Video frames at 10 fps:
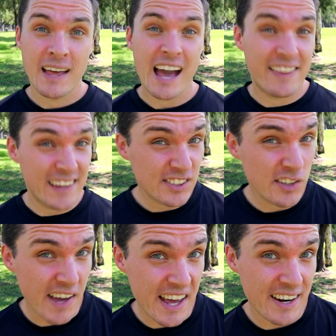And this
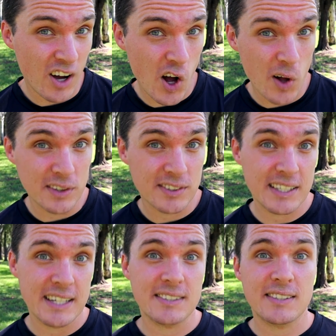event holds
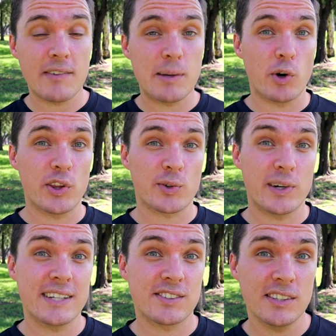the
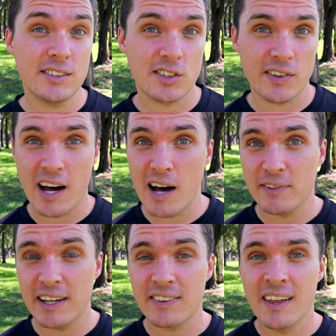70.3 distance, so the half
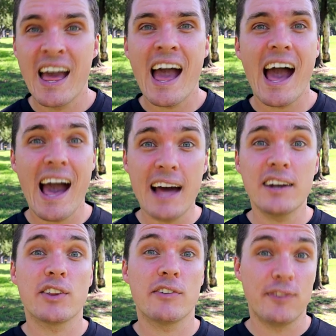length,
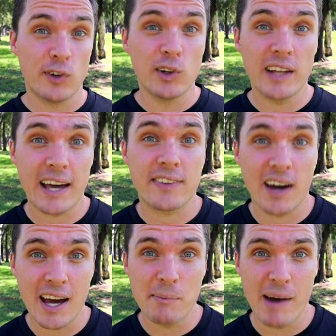and the full length
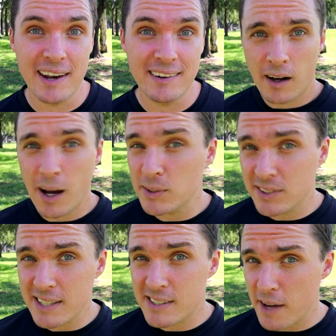Ironman. I would
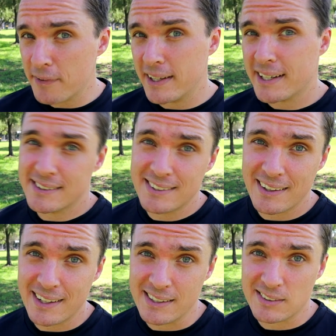say definitely consider
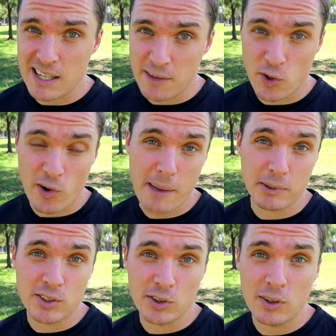these if you're
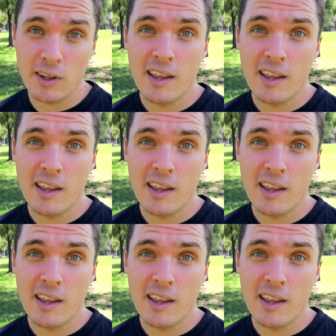able to.